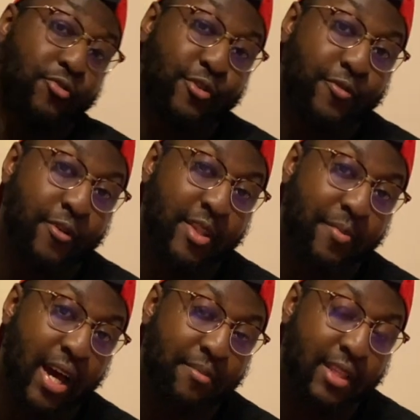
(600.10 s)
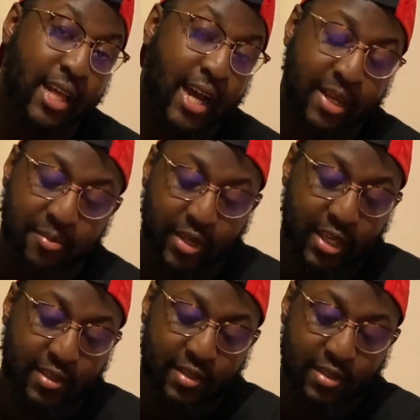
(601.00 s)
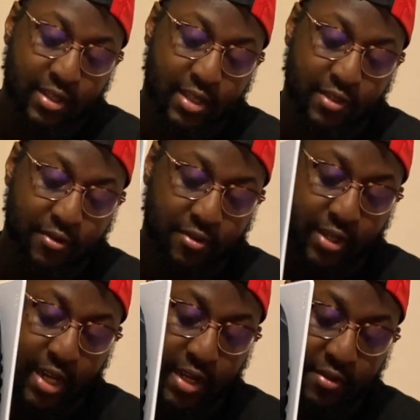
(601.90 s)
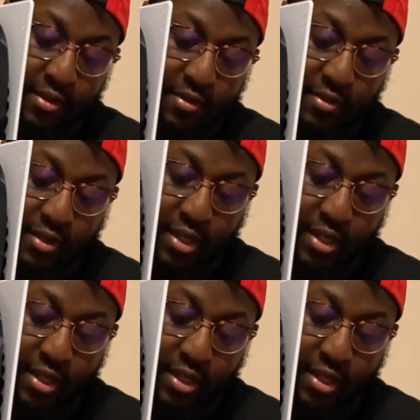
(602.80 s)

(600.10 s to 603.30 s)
is for in the bottom, to lock it in place, because it does rotate, as you can see.